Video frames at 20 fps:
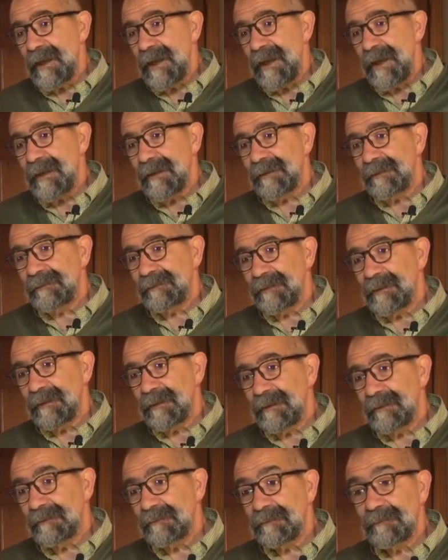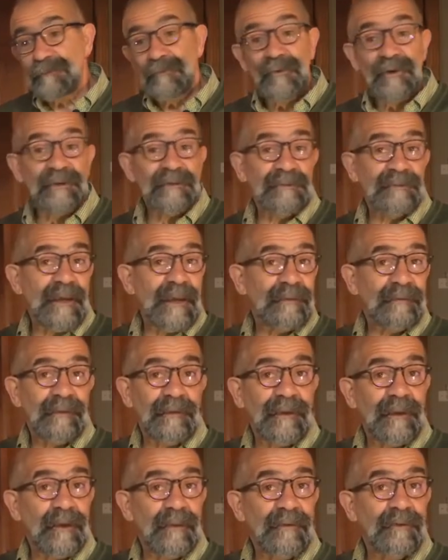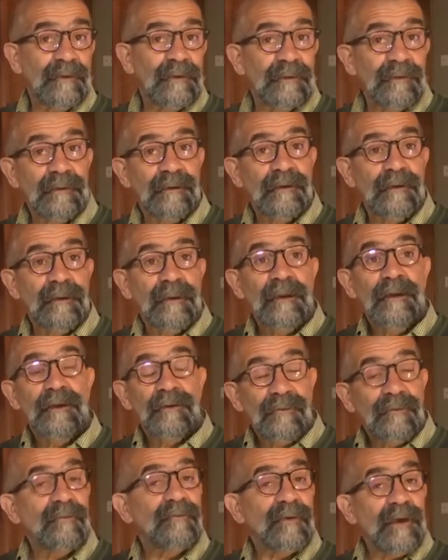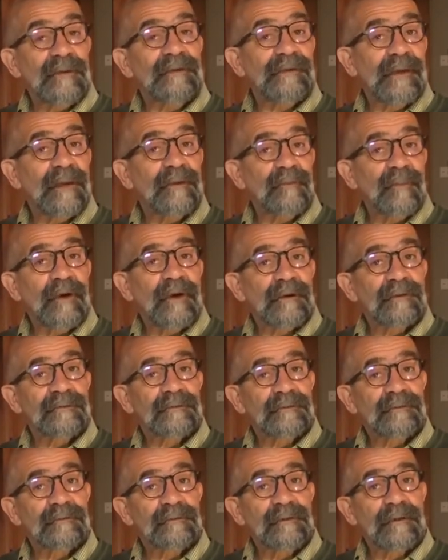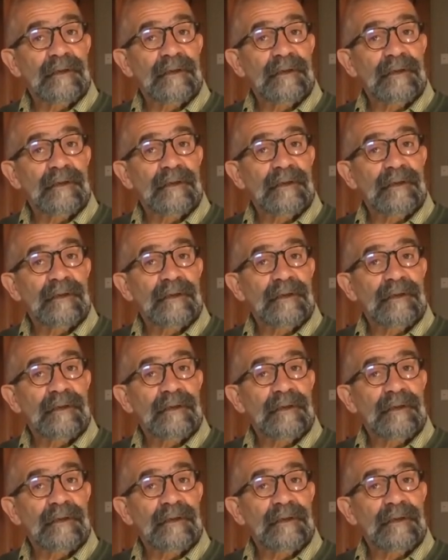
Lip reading: And we sat together and read 10 books.